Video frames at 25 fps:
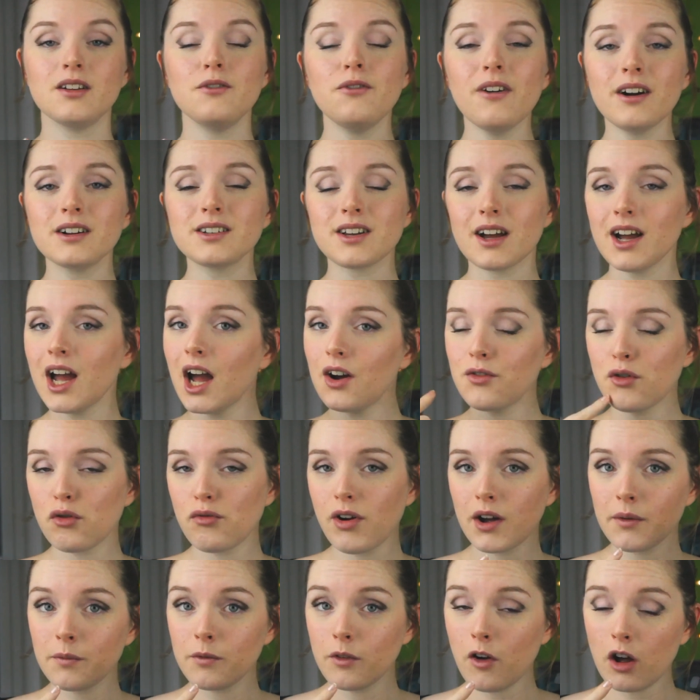In fact, I have a
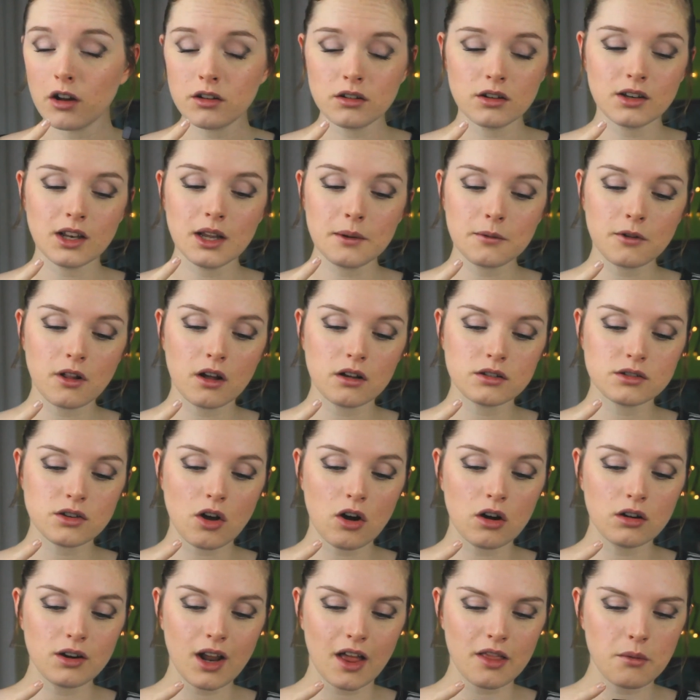Revlon lip gloss
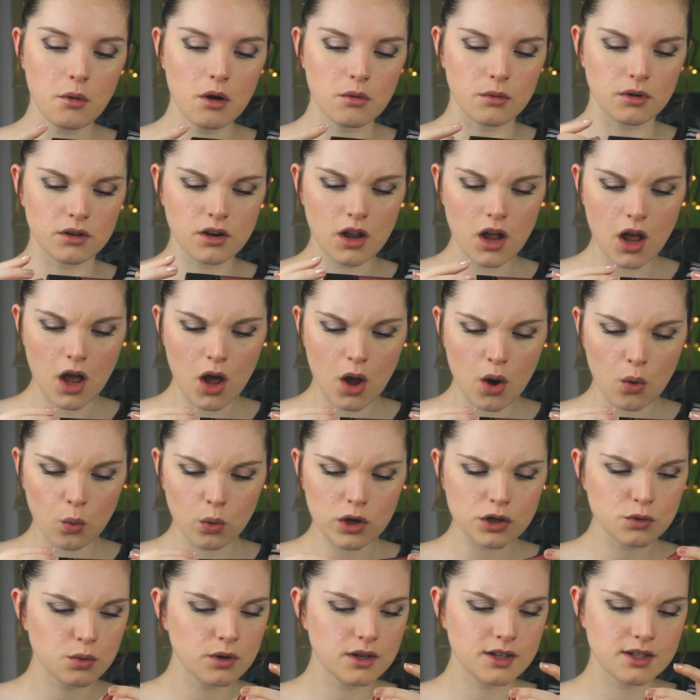on at the moment.
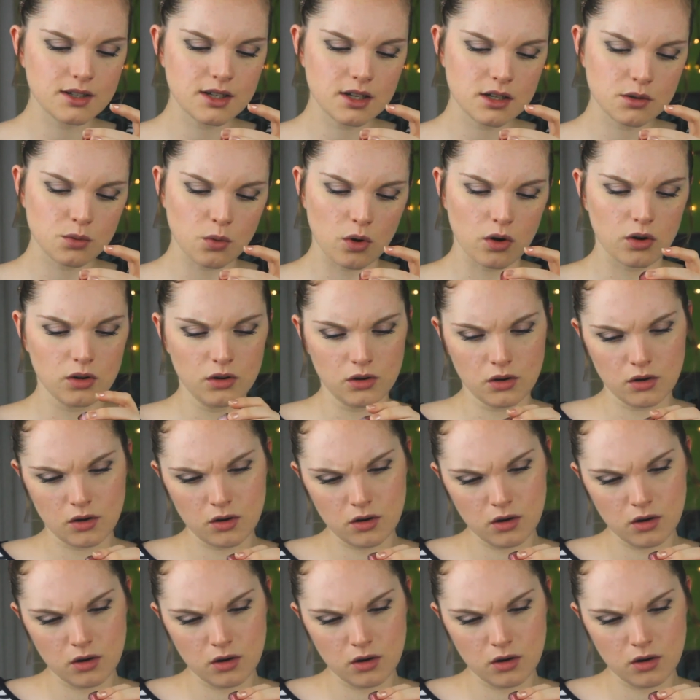Which one is this one?